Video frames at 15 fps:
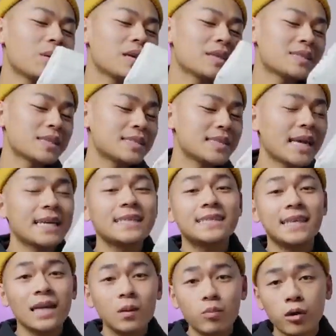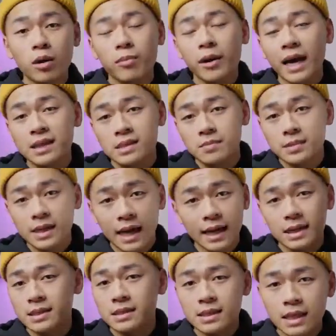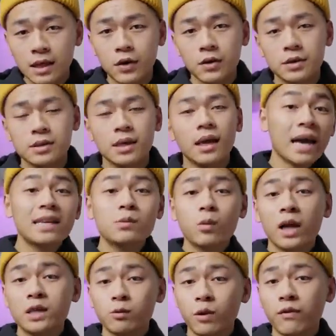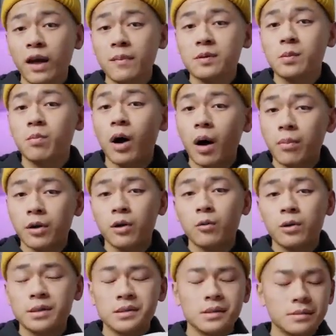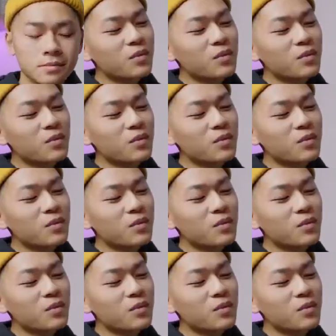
because the 10 did bring back some dying sneakers, as well as revamp some popular ones.